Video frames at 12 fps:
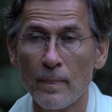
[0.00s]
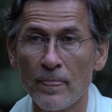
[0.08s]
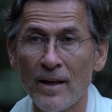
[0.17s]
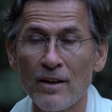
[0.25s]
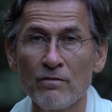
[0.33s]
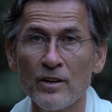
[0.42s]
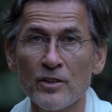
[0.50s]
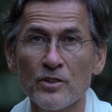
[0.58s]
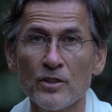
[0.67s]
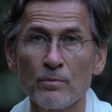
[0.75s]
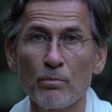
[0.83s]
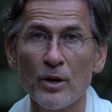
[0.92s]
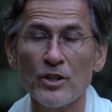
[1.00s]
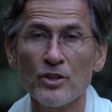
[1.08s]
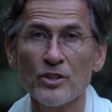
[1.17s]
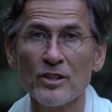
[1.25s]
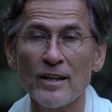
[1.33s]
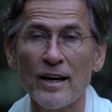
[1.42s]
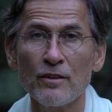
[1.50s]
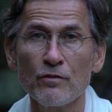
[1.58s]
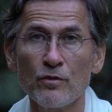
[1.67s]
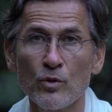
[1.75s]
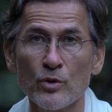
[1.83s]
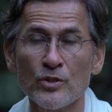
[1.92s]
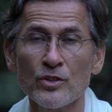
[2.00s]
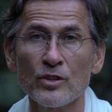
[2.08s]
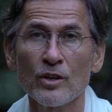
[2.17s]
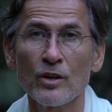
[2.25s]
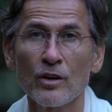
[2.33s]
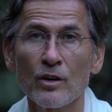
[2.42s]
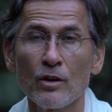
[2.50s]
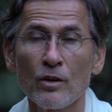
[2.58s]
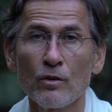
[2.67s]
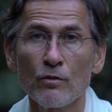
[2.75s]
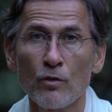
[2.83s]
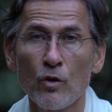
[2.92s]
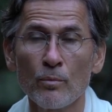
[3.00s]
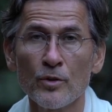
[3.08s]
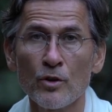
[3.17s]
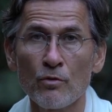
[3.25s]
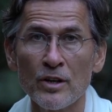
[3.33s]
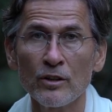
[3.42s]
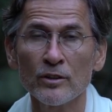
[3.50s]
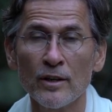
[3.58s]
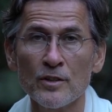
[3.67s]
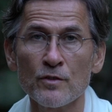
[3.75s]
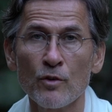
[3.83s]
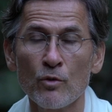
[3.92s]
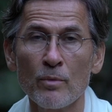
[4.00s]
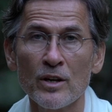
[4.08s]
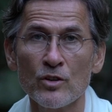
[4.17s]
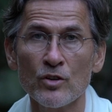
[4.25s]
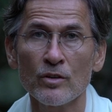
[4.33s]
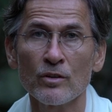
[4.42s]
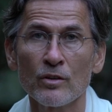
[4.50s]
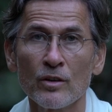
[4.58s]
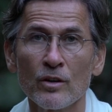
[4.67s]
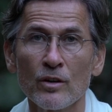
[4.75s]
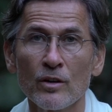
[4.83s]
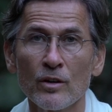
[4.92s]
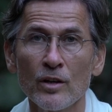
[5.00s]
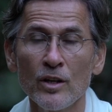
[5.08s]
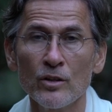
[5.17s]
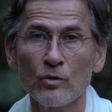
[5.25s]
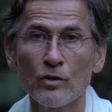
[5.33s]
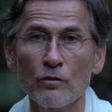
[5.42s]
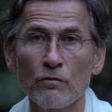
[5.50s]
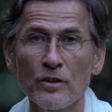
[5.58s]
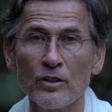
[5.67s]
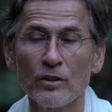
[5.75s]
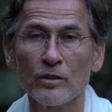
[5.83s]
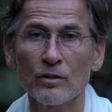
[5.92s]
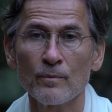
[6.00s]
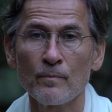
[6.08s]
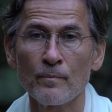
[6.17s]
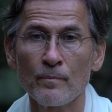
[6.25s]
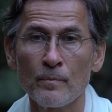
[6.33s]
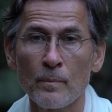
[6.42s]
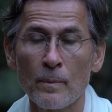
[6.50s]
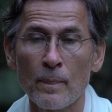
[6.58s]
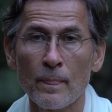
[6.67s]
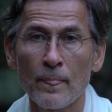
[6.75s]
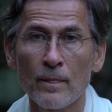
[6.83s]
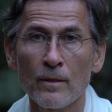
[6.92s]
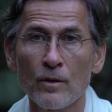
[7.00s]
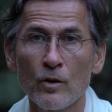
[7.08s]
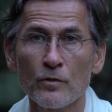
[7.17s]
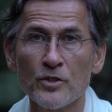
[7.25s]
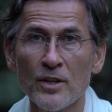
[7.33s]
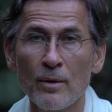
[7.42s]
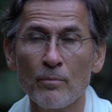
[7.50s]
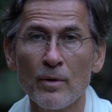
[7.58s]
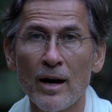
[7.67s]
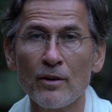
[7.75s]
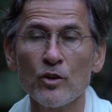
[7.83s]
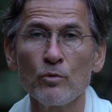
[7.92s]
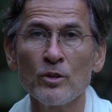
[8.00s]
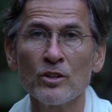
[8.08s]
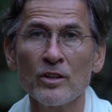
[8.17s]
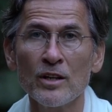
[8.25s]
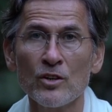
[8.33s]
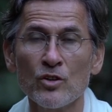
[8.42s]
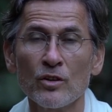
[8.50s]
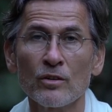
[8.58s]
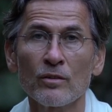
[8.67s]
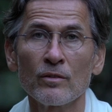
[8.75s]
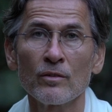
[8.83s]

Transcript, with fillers: diverts the precious life force from the real transformation into the field of some argumentation.